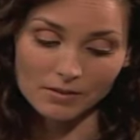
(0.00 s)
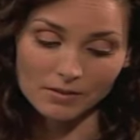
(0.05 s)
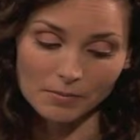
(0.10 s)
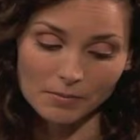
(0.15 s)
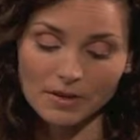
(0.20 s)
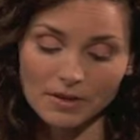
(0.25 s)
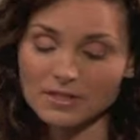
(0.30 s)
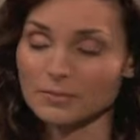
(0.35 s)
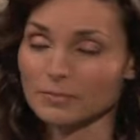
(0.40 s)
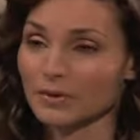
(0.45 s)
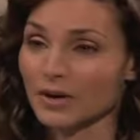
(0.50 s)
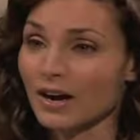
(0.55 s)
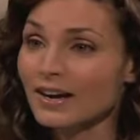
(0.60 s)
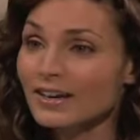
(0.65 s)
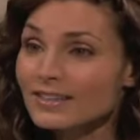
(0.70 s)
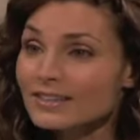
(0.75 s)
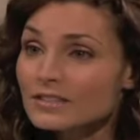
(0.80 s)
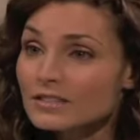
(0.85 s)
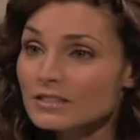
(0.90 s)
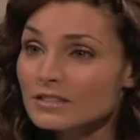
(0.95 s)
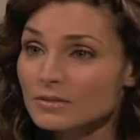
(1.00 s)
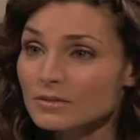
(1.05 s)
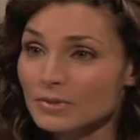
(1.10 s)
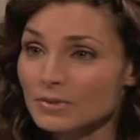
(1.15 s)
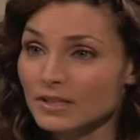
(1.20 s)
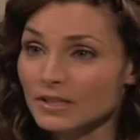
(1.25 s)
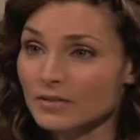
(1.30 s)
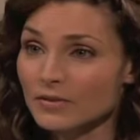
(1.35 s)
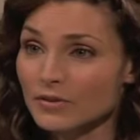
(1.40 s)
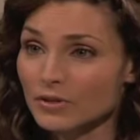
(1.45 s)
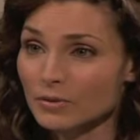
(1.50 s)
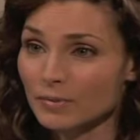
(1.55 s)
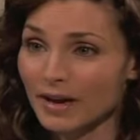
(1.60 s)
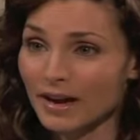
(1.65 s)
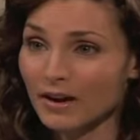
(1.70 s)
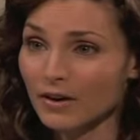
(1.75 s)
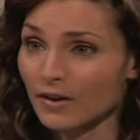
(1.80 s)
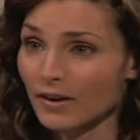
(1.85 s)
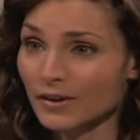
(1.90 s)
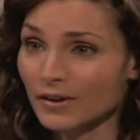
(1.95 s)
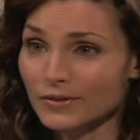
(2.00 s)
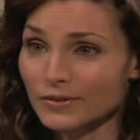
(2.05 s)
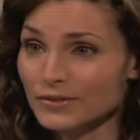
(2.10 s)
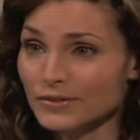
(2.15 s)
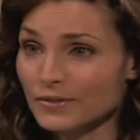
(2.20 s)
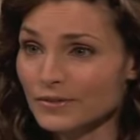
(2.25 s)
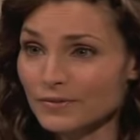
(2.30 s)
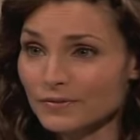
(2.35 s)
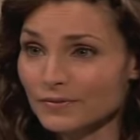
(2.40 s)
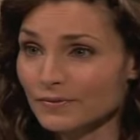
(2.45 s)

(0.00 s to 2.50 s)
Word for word: I'm not surprised. I mean, given their background,